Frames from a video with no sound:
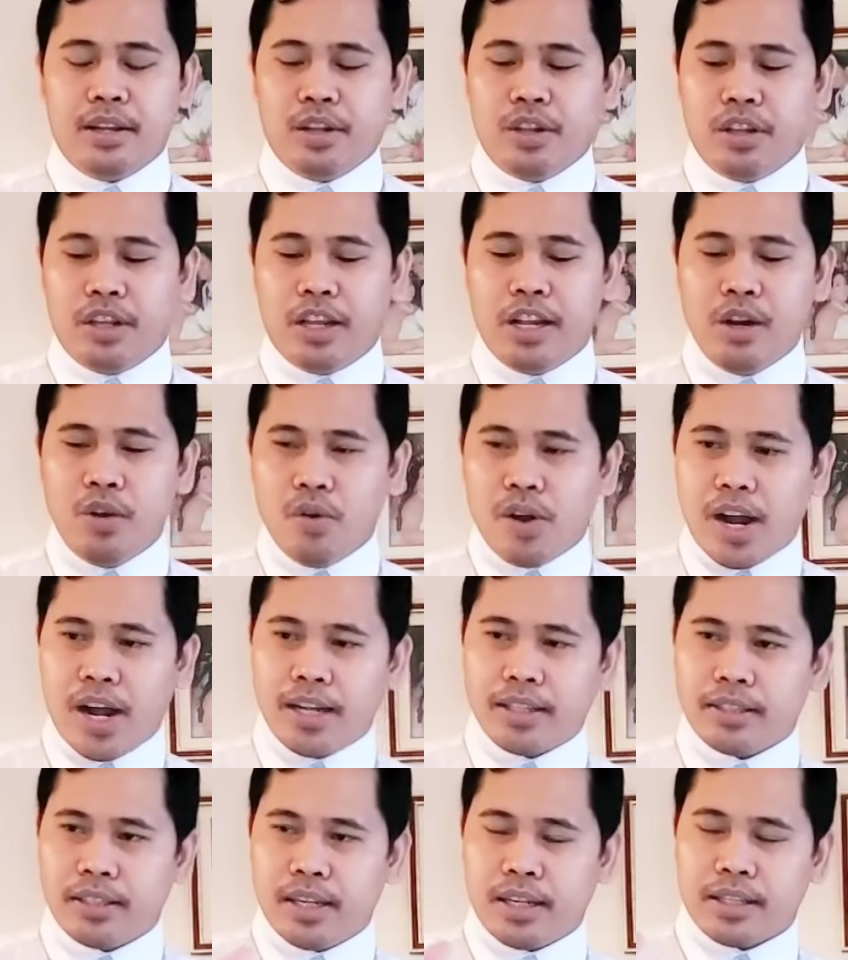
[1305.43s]
he looked
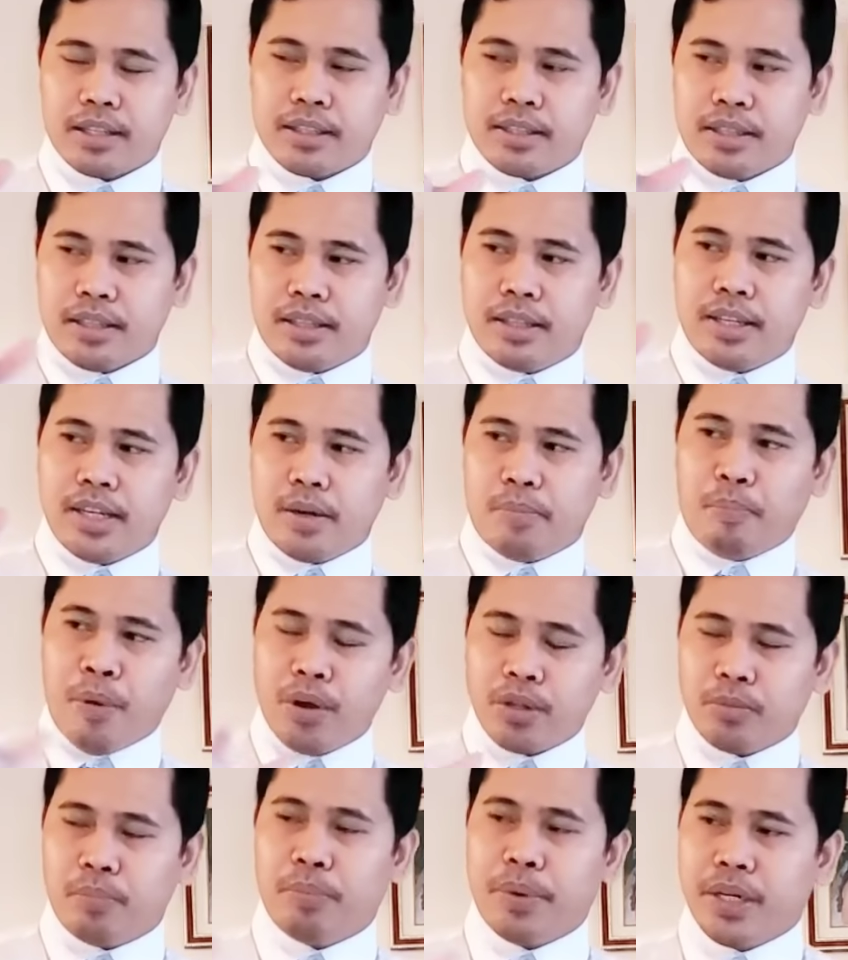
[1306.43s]
at that their
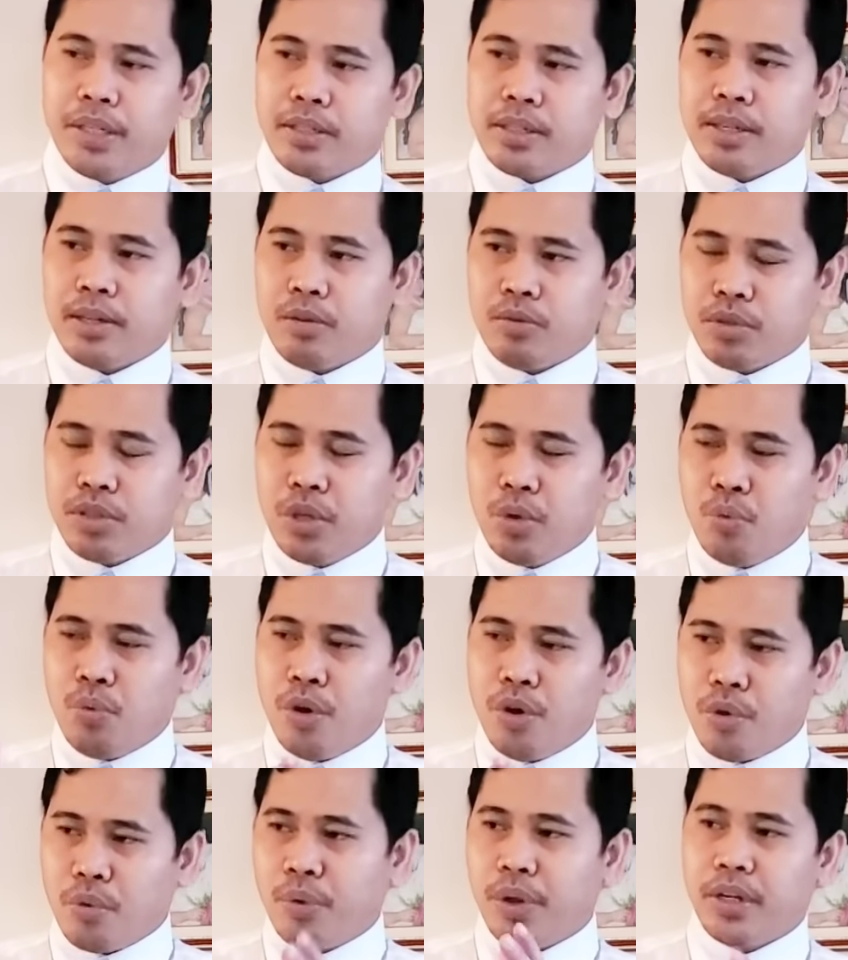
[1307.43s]
footprints because they
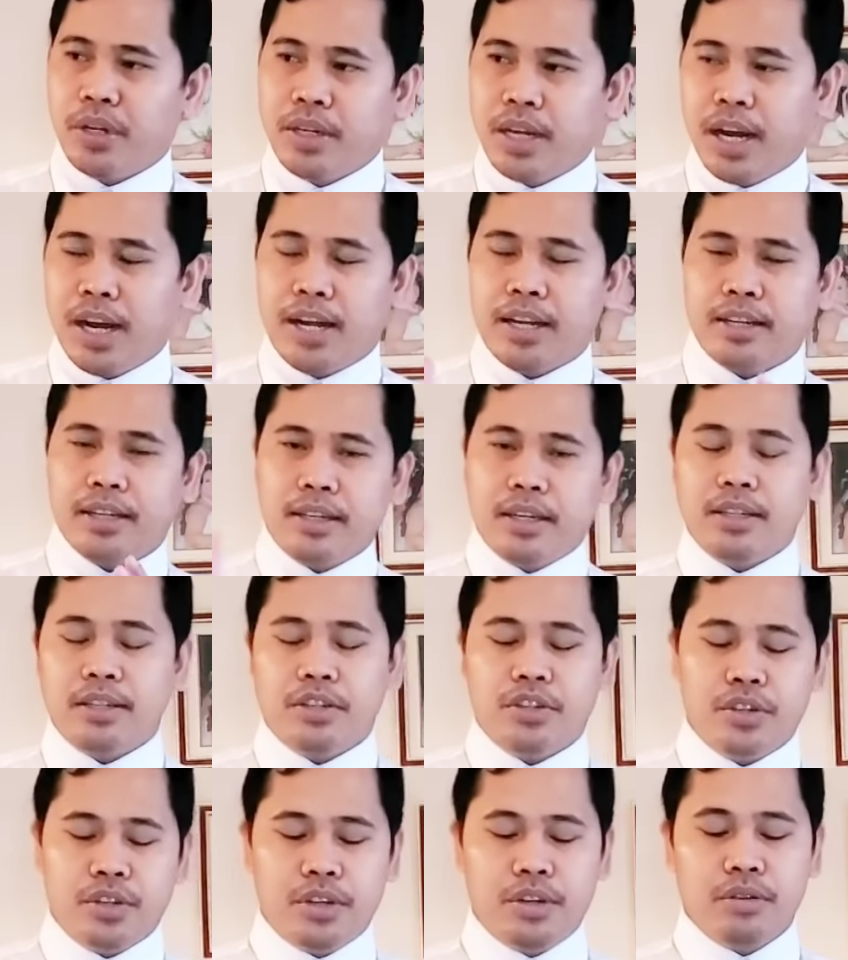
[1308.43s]
walk with God,
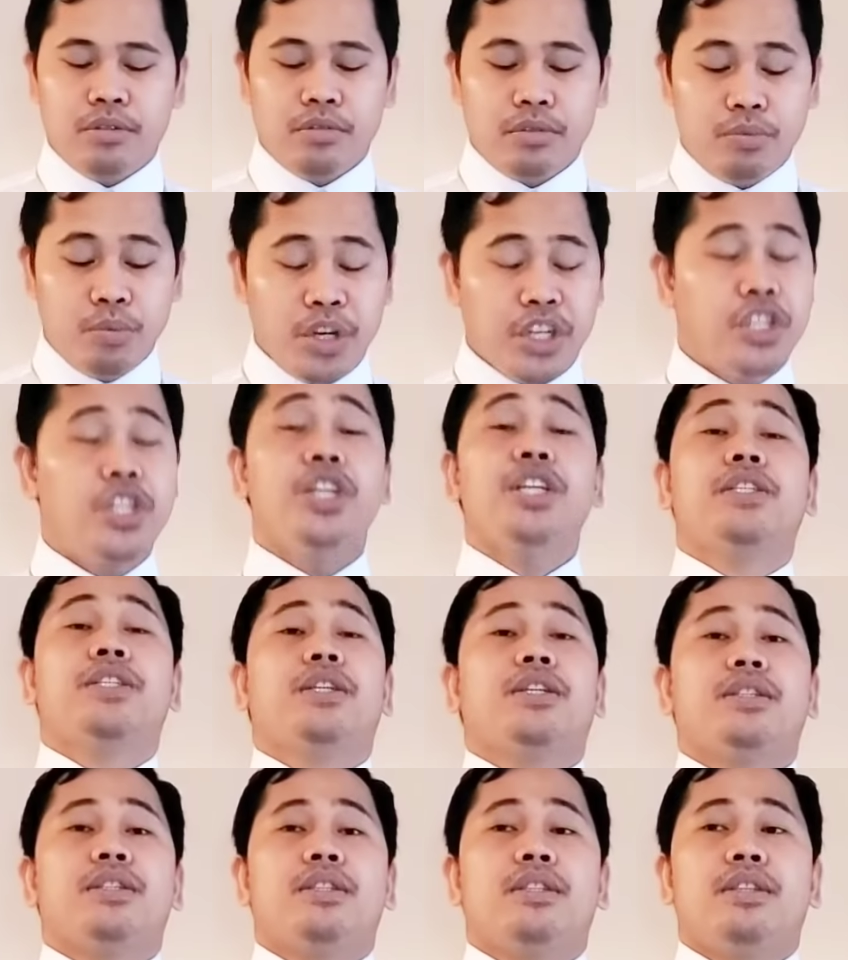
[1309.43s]
with
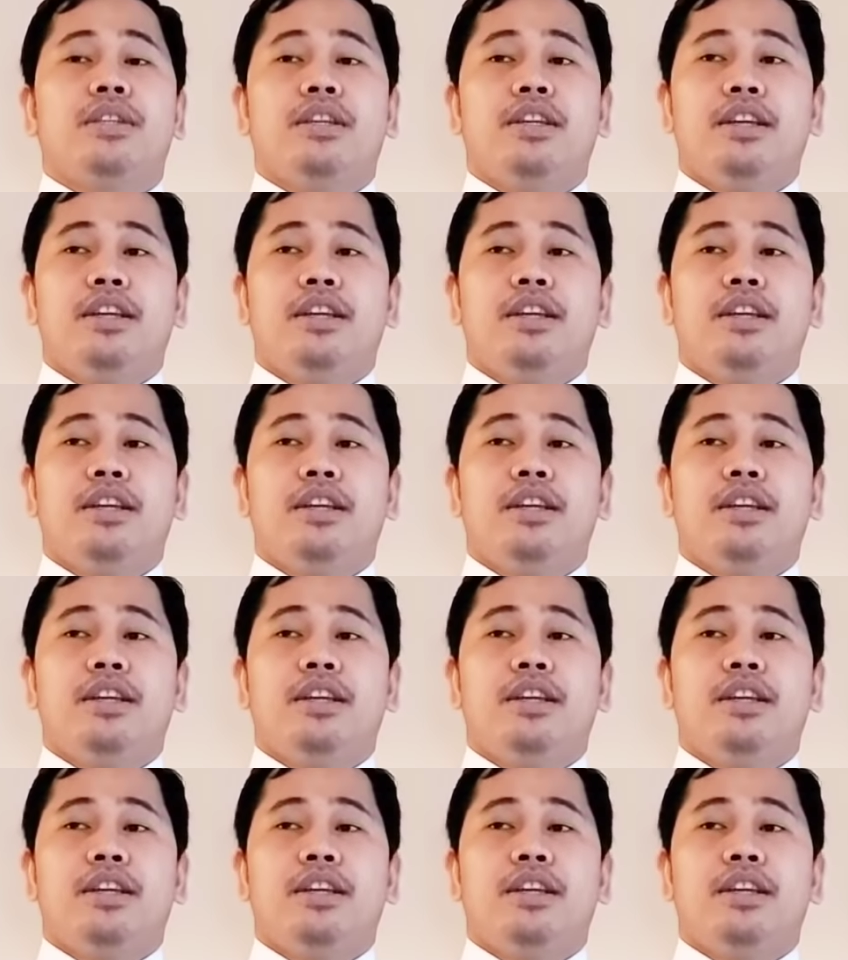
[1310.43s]
Jesus.